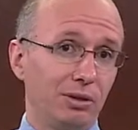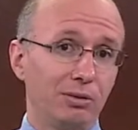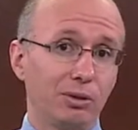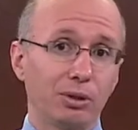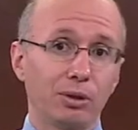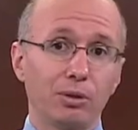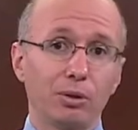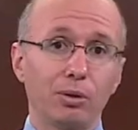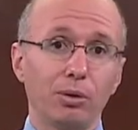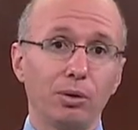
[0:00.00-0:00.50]
in
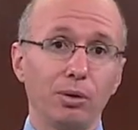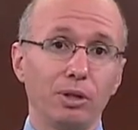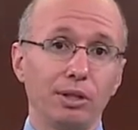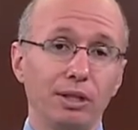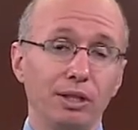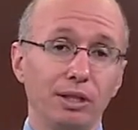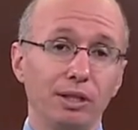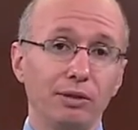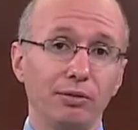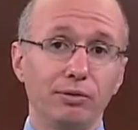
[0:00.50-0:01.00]

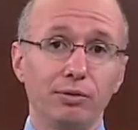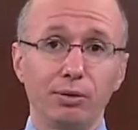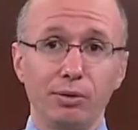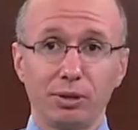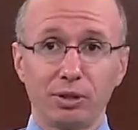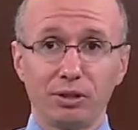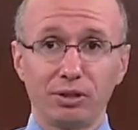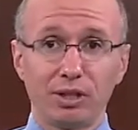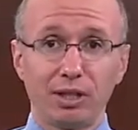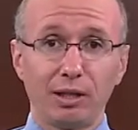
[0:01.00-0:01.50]
recording,
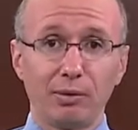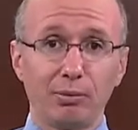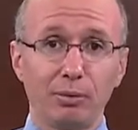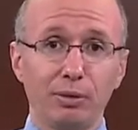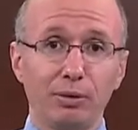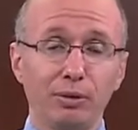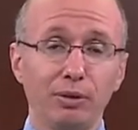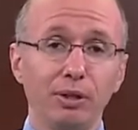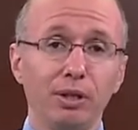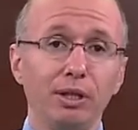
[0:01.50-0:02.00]
for
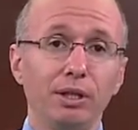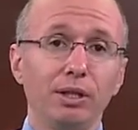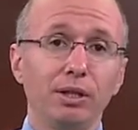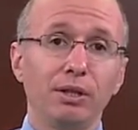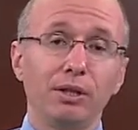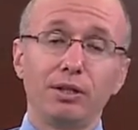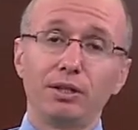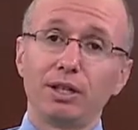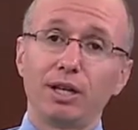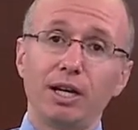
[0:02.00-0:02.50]
example,
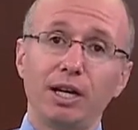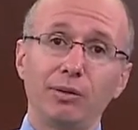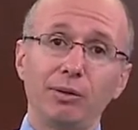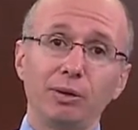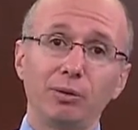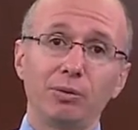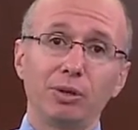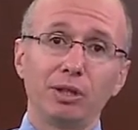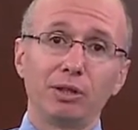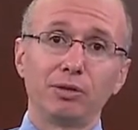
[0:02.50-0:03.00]
the time
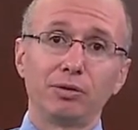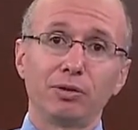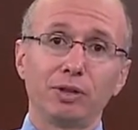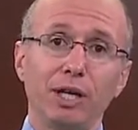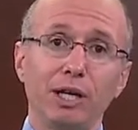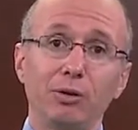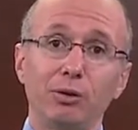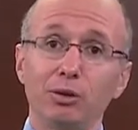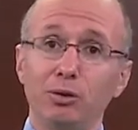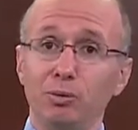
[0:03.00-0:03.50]
at which
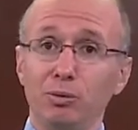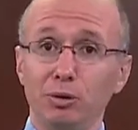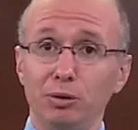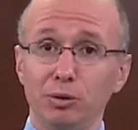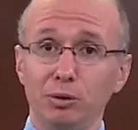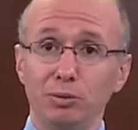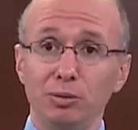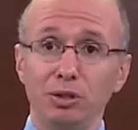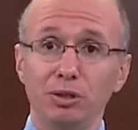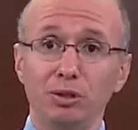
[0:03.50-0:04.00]
flowers
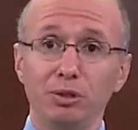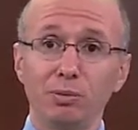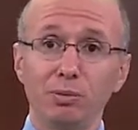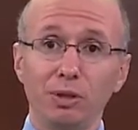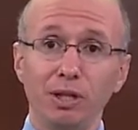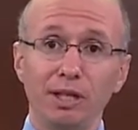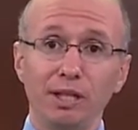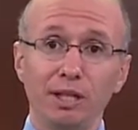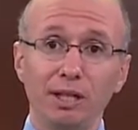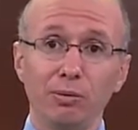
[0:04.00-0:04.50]
bloomed in
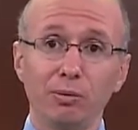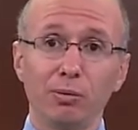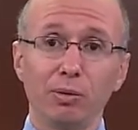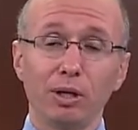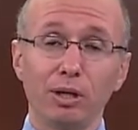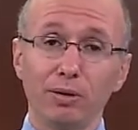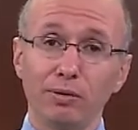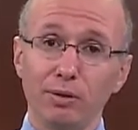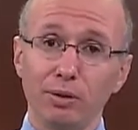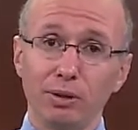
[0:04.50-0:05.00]
spring. And
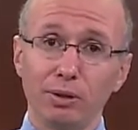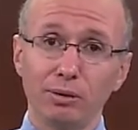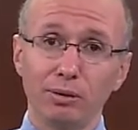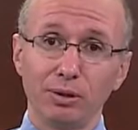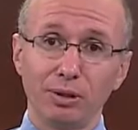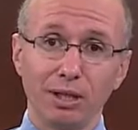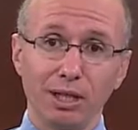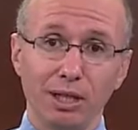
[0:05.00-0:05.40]
one of those